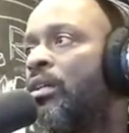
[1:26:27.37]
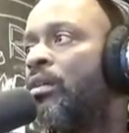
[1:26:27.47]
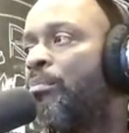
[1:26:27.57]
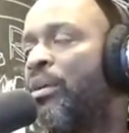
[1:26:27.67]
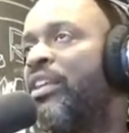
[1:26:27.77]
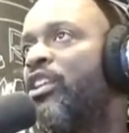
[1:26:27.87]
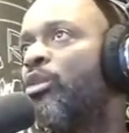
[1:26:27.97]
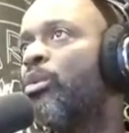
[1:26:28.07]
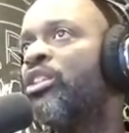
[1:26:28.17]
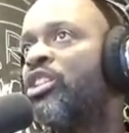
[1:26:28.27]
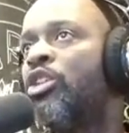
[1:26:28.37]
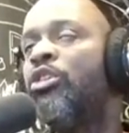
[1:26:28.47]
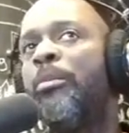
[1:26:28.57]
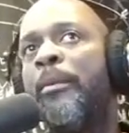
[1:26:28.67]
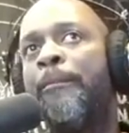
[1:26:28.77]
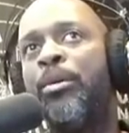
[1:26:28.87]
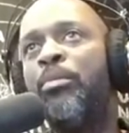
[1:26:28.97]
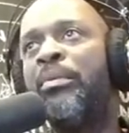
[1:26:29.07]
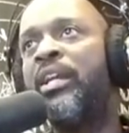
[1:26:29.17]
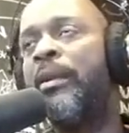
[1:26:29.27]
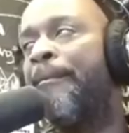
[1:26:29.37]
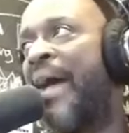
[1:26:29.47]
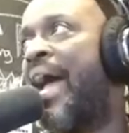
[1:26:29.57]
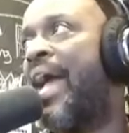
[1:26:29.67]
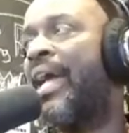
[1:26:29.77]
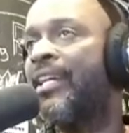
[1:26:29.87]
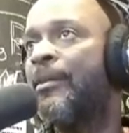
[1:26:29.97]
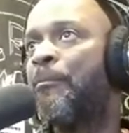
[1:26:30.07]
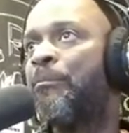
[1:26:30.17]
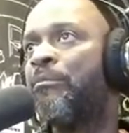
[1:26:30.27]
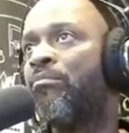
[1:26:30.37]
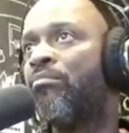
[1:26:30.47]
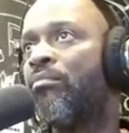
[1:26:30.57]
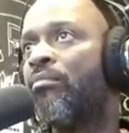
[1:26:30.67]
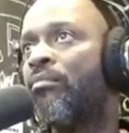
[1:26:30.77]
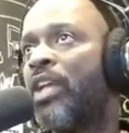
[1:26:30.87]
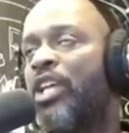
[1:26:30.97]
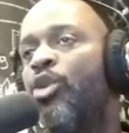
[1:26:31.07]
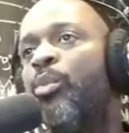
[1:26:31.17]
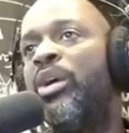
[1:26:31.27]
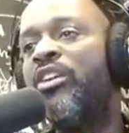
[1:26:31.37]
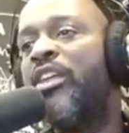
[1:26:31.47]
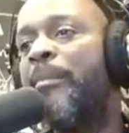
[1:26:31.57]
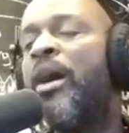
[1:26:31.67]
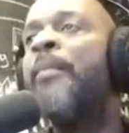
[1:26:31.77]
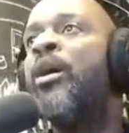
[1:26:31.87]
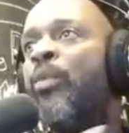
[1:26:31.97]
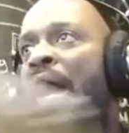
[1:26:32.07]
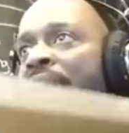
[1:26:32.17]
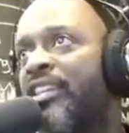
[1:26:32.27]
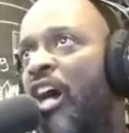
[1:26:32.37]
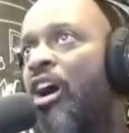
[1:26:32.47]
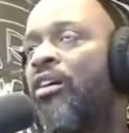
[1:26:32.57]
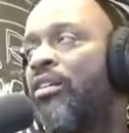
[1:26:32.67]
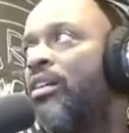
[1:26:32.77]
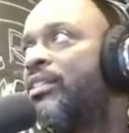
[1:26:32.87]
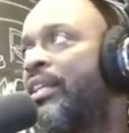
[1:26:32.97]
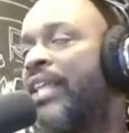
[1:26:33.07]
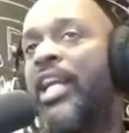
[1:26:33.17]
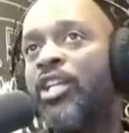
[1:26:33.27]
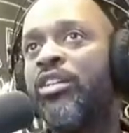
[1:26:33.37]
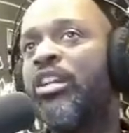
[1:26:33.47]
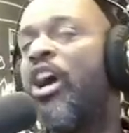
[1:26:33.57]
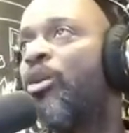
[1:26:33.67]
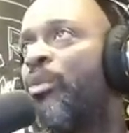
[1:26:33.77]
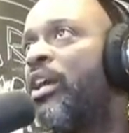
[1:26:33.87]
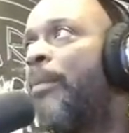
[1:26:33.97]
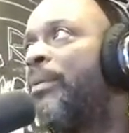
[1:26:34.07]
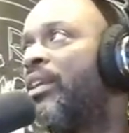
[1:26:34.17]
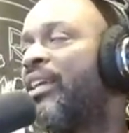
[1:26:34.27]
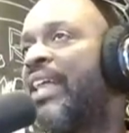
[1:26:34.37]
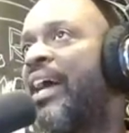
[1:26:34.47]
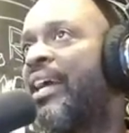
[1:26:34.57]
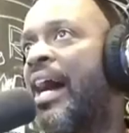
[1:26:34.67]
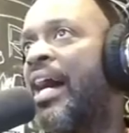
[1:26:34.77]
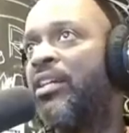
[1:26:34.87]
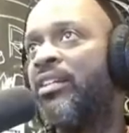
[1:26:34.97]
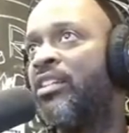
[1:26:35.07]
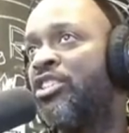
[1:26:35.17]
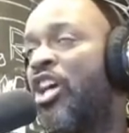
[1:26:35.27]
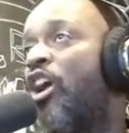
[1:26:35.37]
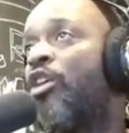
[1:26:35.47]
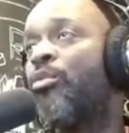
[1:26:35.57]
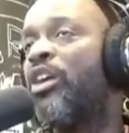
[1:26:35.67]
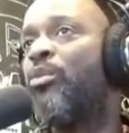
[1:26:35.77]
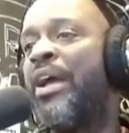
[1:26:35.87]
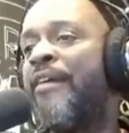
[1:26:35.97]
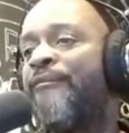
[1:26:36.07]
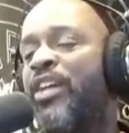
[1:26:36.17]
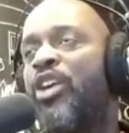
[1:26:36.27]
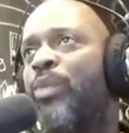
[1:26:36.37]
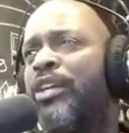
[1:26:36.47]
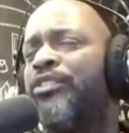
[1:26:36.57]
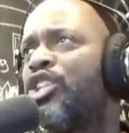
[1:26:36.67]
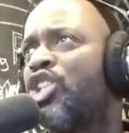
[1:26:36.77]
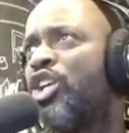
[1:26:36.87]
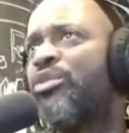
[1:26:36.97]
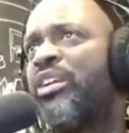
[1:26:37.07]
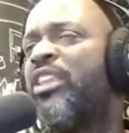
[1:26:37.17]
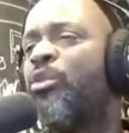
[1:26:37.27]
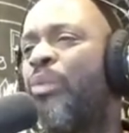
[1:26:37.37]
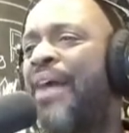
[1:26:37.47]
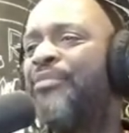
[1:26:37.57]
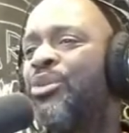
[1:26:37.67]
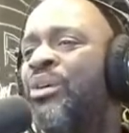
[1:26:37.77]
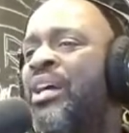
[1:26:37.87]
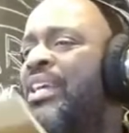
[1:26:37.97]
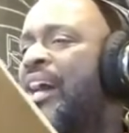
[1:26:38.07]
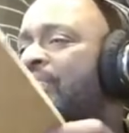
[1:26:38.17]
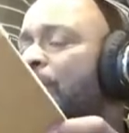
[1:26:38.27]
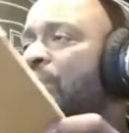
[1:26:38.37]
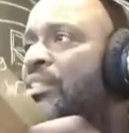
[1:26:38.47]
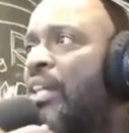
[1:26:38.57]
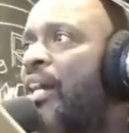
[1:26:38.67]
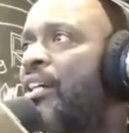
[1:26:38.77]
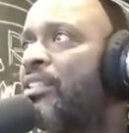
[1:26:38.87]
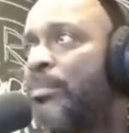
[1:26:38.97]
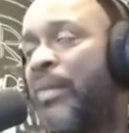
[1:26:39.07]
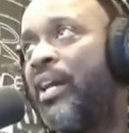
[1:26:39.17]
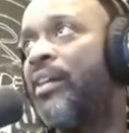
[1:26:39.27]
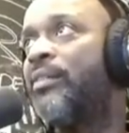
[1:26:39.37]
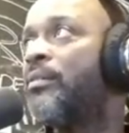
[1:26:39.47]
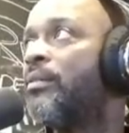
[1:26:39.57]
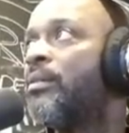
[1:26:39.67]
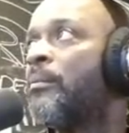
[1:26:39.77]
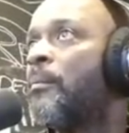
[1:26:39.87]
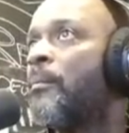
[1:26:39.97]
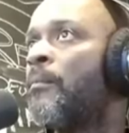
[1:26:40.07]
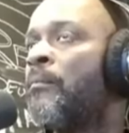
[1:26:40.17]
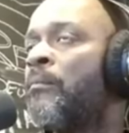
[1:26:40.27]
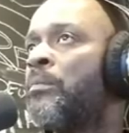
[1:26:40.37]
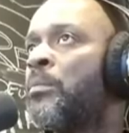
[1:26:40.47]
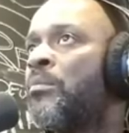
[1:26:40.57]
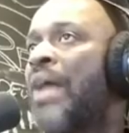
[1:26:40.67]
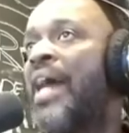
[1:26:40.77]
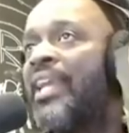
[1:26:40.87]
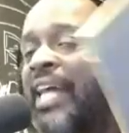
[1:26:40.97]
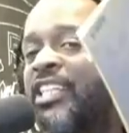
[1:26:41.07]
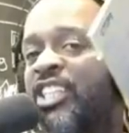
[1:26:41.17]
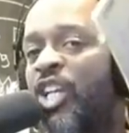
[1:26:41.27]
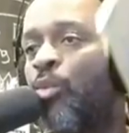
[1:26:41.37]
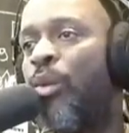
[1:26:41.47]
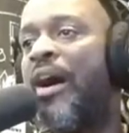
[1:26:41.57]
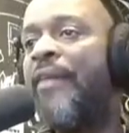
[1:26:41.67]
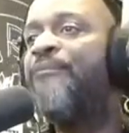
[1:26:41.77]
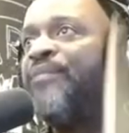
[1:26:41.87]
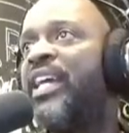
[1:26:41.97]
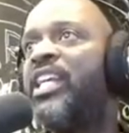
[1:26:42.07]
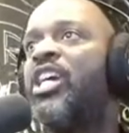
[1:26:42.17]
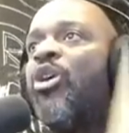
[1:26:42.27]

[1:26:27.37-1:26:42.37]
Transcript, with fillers: breathing through a tube and pooping in a bag and you wheel them up. Well, how the dog looks at that. Do the dog run up and lick that guy, or did this dog run away in fear? What do the children and the wife do? Y'all some suckers, man. I'd like to see one video